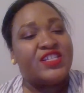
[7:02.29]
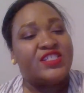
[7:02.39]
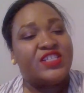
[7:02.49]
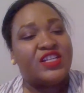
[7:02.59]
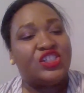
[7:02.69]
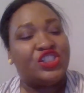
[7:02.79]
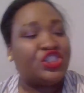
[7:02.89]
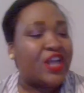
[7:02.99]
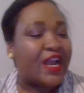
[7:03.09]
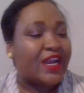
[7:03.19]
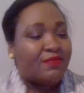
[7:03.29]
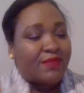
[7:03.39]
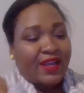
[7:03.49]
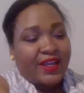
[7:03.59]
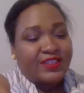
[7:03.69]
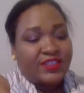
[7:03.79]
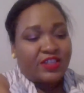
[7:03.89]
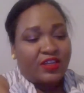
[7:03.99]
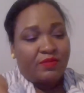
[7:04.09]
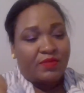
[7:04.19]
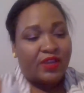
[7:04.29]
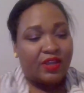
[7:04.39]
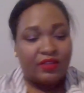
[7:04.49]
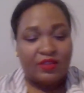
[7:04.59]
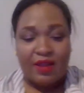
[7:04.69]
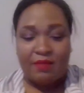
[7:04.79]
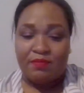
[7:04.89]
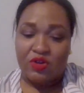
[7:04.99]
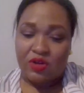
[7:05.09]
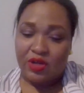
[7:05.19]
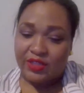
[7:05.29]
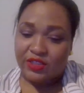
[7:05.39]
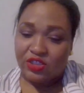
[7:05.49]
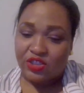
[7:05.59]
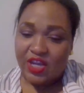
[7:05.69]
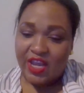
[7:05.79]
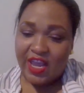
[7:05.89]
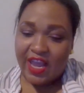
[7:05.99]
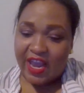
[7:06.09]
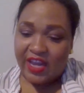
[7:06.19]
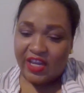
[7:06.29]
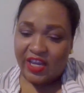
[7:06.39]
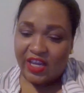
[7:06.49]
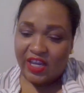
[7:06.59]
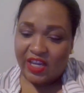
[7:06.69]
Shine Mask. Let me get that booklet. And it